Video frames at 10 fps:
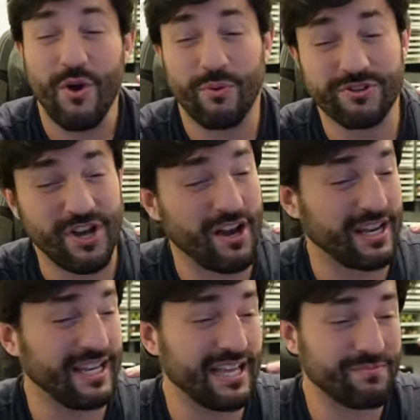We're
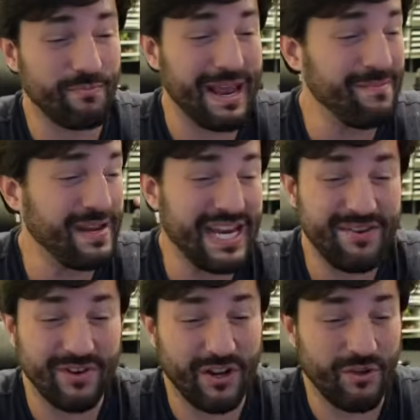talking that's maybe
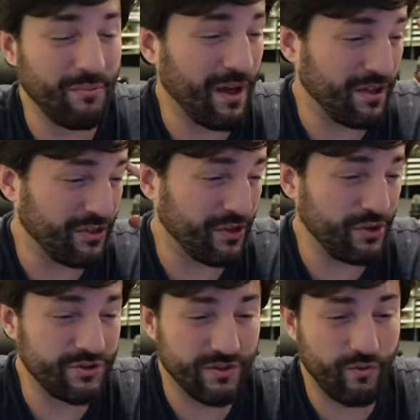even the
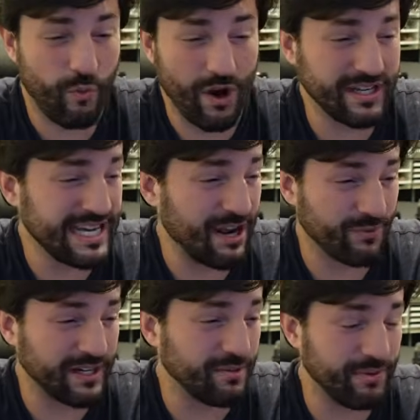use of one
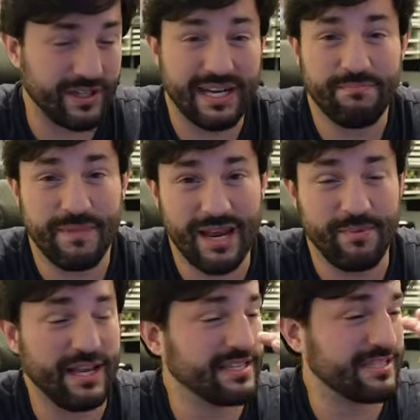downranked ability.
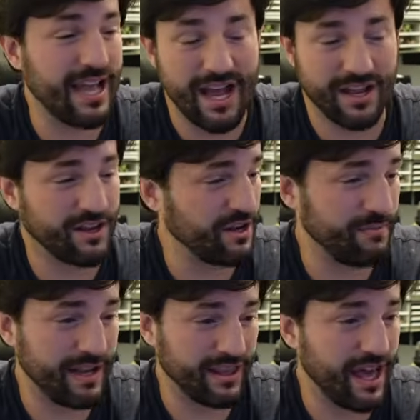Maybe it's not going to
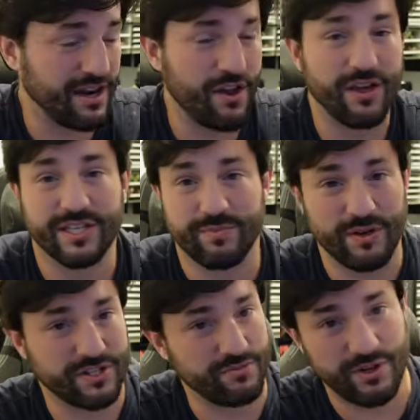be a lot at all,
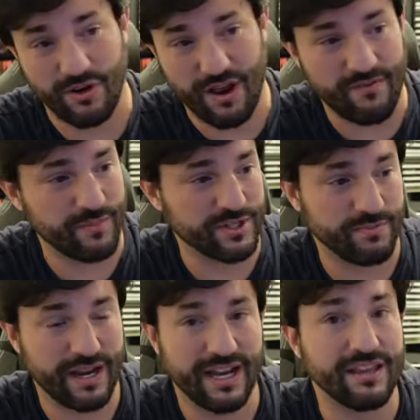especially when you don't have much
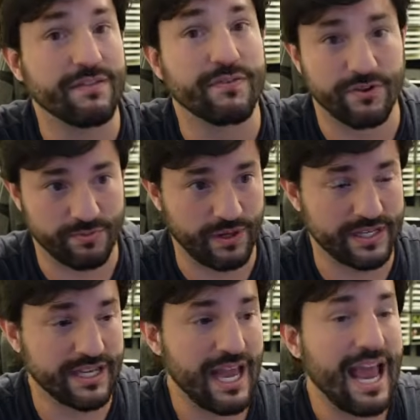mana in the first place.